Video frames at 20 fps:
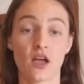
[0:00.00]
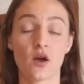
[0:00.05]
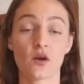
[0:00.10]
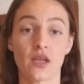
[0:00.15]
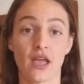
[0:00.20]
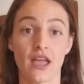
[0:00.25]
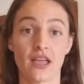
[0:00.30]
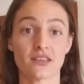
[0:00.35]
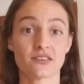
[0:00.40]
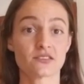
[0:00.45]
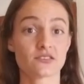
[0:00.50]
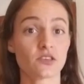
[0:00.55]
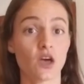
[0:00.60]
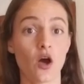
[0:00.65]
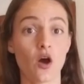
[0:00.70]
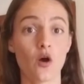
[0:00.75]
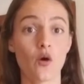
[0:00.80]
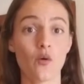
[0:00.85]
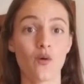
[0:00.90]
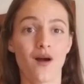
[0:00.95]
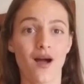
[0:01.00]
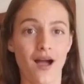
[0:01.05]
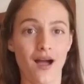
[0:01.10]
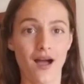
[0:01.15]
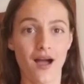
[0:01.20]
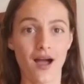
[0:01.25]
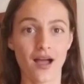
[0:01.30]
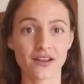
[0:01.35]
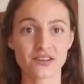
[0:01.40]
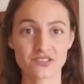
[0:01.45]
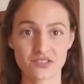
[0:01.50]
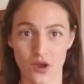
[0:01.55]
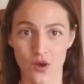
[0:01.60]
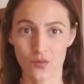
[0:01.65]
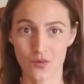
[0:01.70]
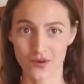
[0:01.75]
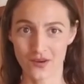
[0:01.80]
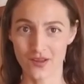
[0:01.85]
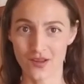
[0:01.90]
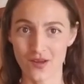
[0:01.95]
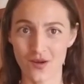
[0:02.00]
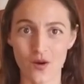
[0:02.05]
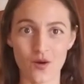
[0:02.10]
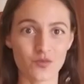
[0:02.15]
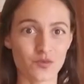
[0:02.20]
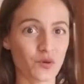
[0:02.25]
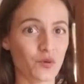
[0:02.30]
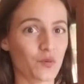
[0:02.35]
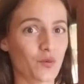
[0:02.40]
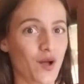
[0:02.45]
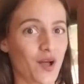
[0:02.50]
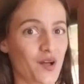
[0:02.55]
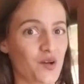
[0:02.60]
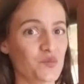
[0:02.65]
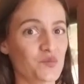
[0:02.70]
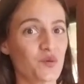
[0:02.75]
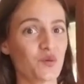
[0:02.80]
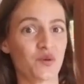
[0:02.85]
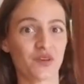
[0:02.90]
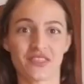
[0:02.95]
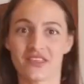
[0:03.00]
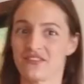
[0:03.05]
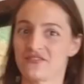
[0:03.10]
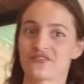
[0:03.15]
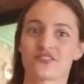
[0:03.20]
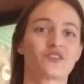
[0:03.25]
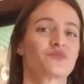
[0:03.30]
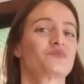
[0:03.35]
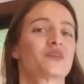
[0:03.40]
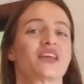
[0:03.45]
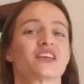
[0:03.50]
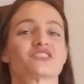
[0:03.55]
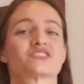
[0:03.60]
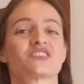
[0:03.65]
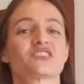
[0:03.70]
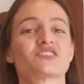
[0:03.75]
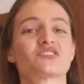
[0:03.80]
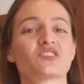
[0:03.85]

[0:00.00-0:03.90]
Okay, so I don't want to overwhelm with information,